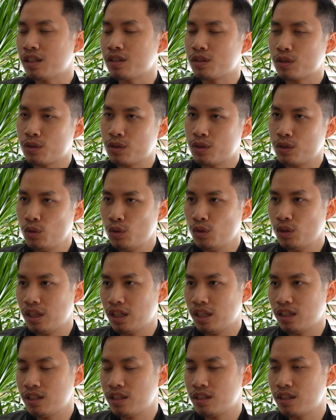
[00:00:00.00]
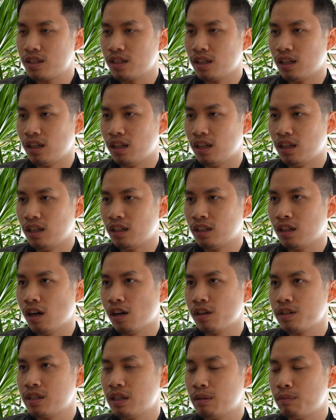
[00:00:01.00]
Yeah, so Soon is a
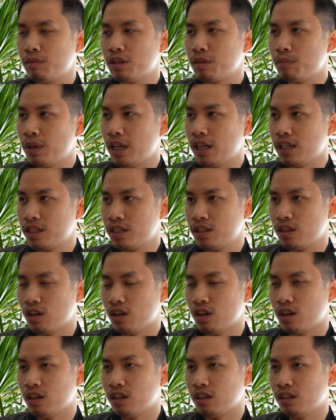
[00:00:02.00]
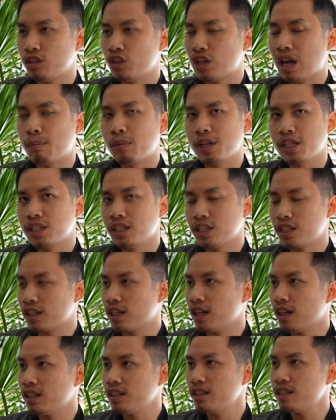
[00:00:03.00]
concept based on Japanese
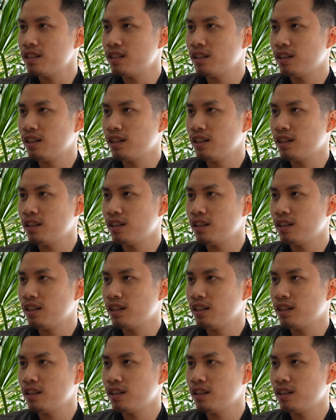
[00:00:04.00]
izakayas.